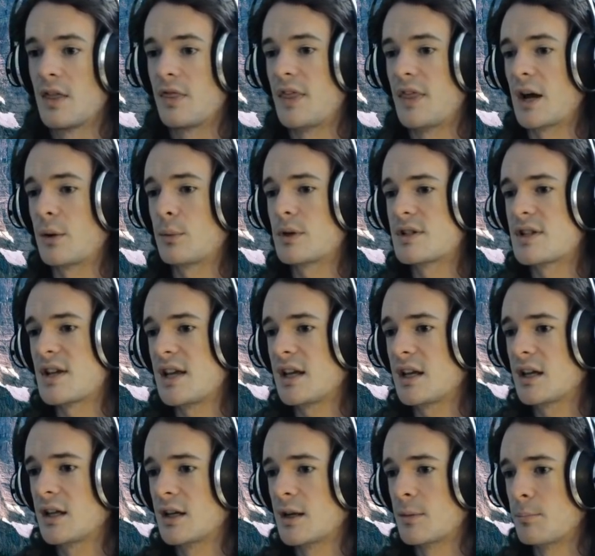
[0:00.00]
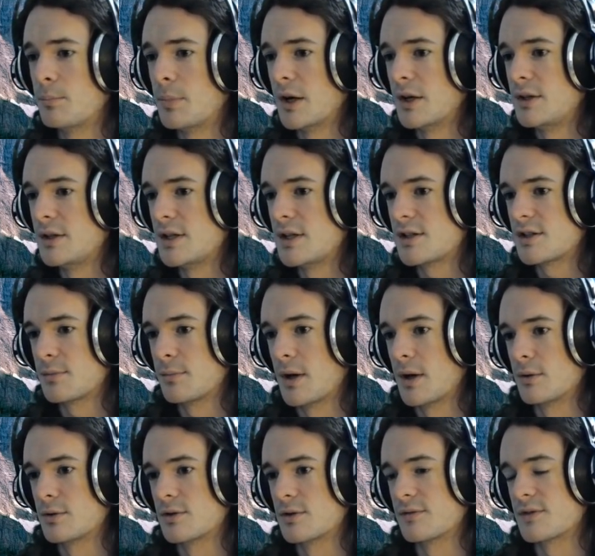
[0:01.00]
That would take an abundant
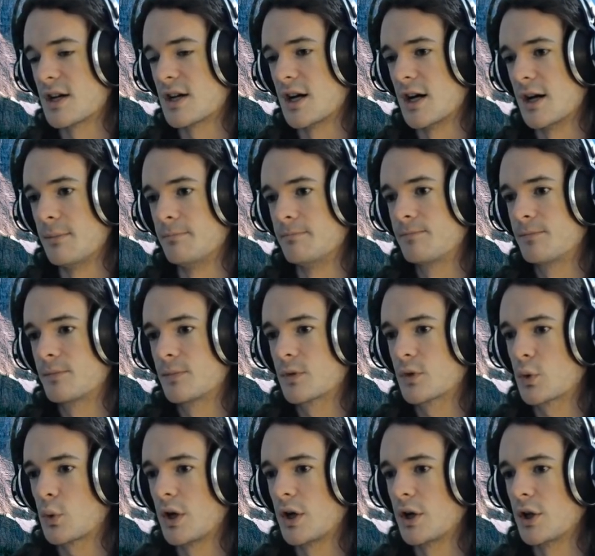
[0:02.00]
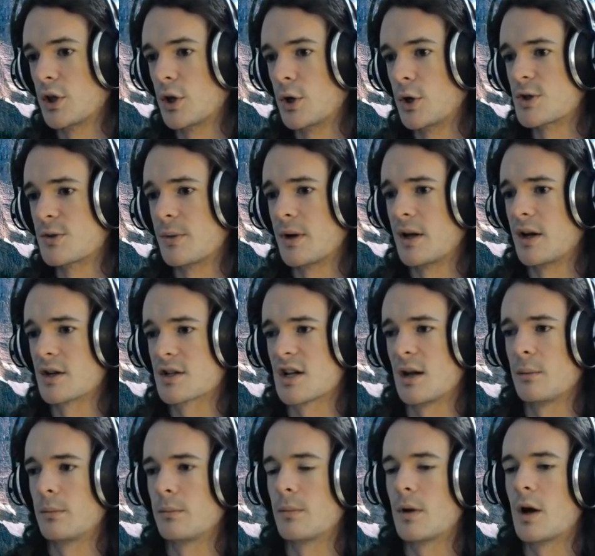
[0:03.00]
amount of time, quite a large amount of
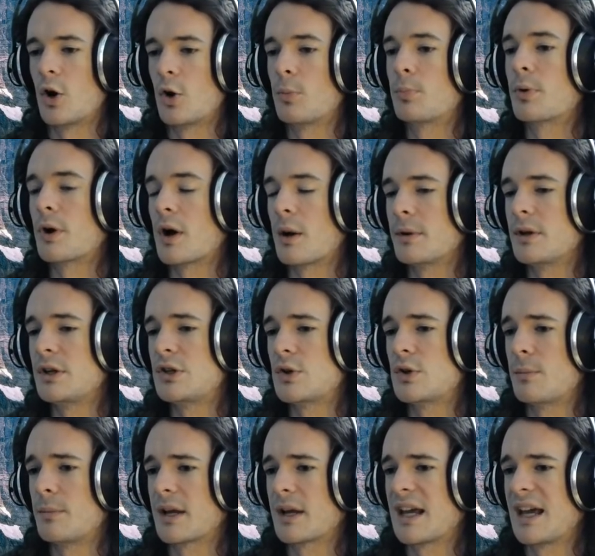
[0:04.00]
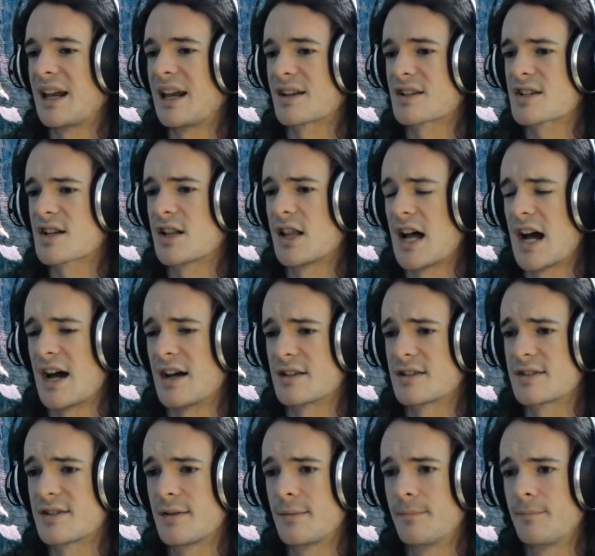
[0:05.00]
time. I'll probably do a mechanics
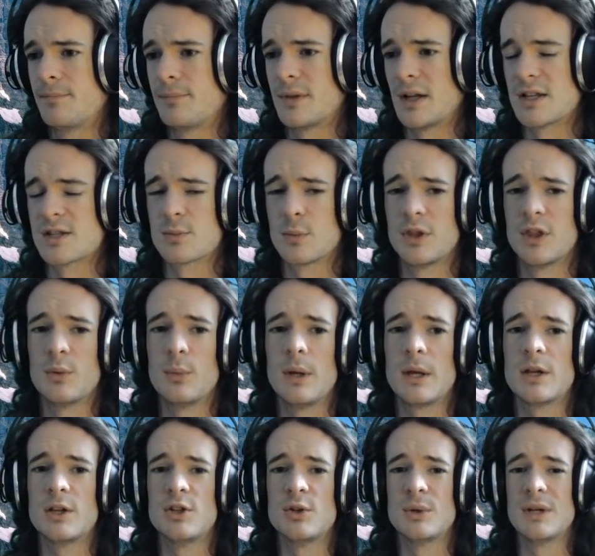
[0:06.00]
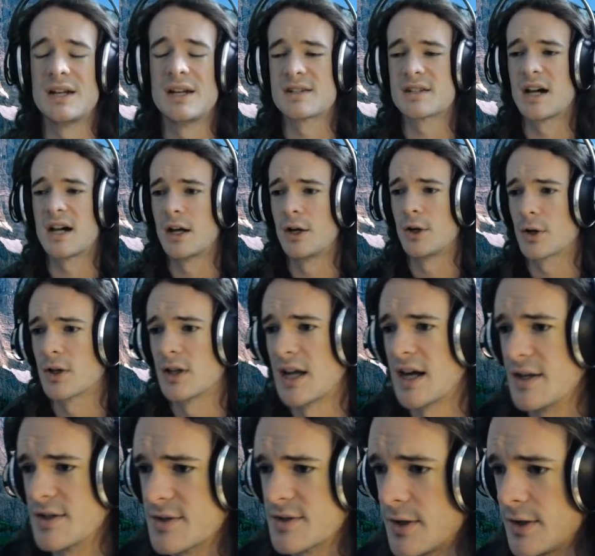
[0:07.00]
class. That's one that we could do an entire
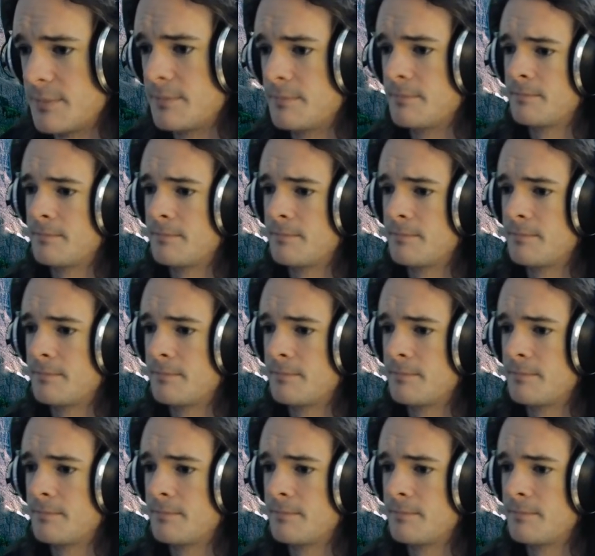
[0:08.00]
class on.